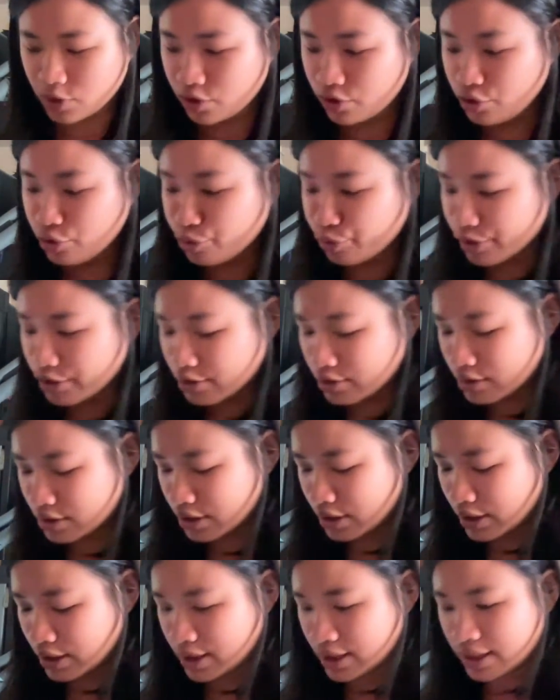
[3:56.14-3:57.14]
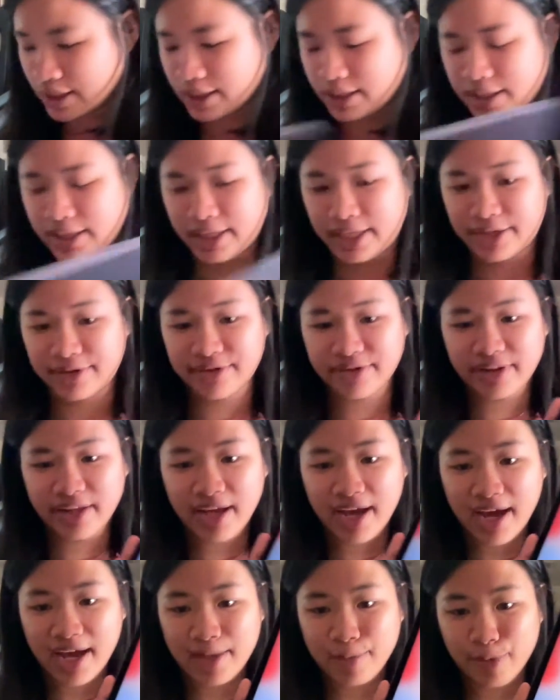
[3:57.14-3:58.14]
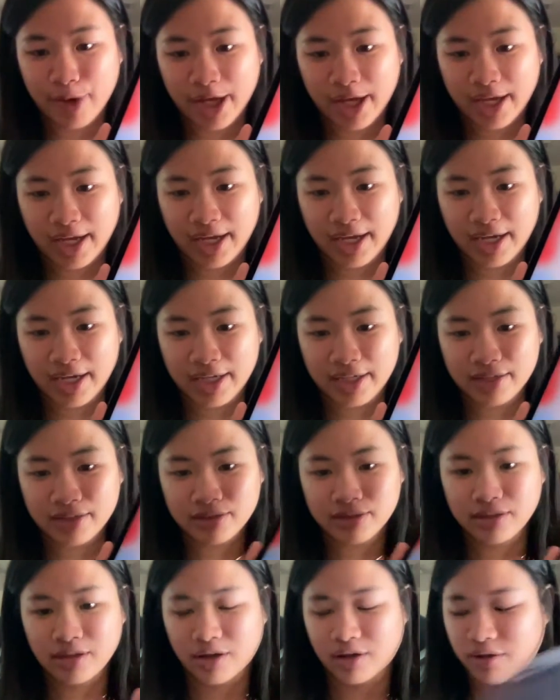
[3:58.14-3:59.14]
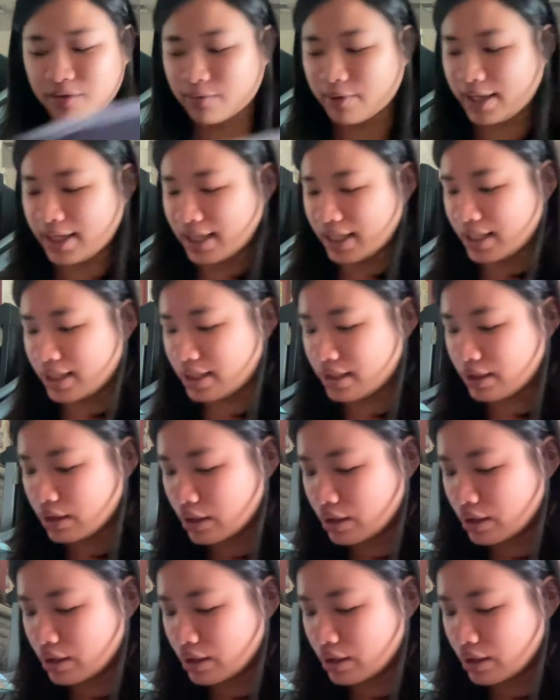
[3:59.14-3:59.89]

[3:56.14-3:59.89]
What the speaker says: Oop. There's the iPad already.